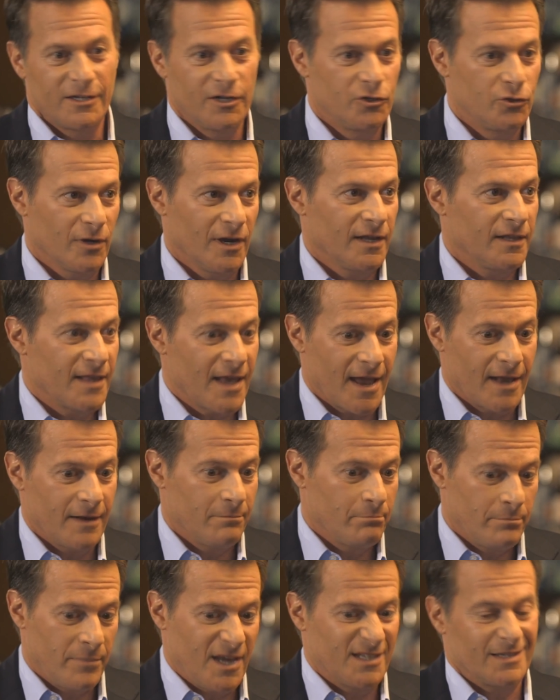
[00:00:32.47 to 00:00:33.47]
to drink that
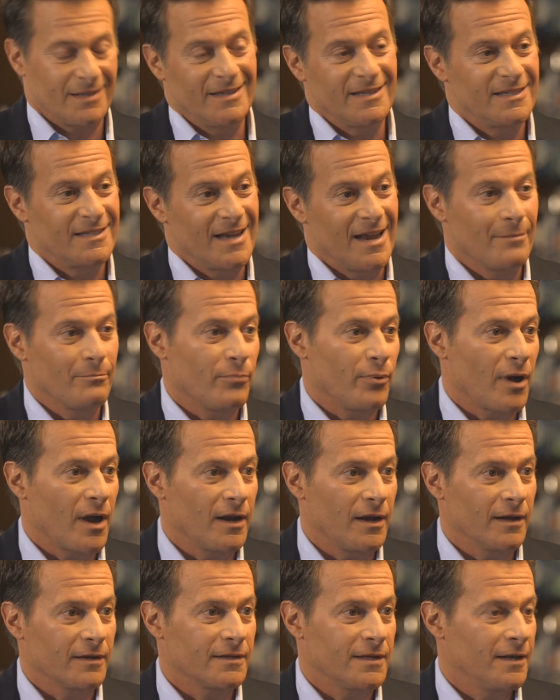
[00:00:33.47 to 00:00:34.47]
basically same
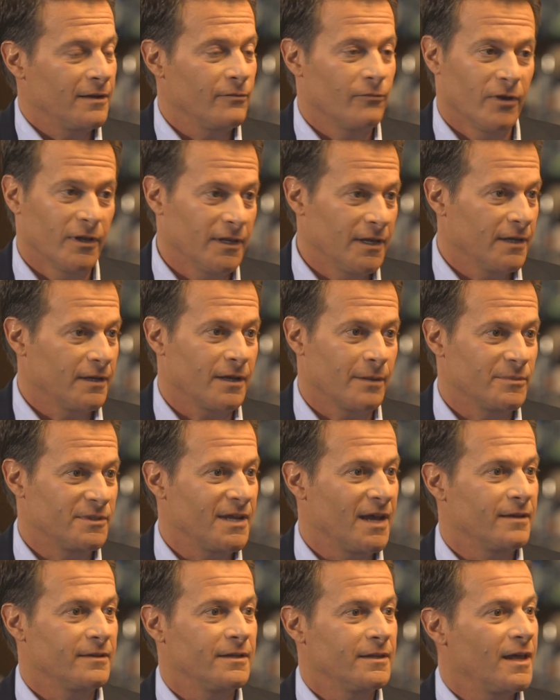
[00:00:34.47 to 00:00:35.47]
product, and really it comes
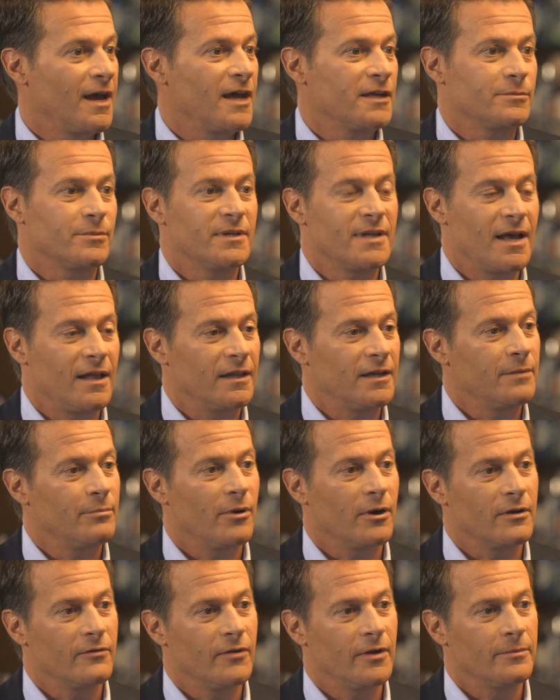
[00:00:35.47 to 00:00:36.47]
down to the hospitality
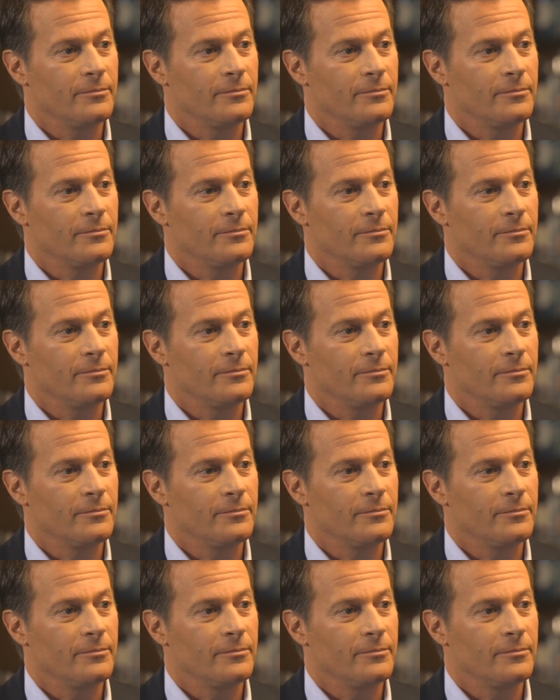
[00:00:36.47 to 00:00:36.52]
part of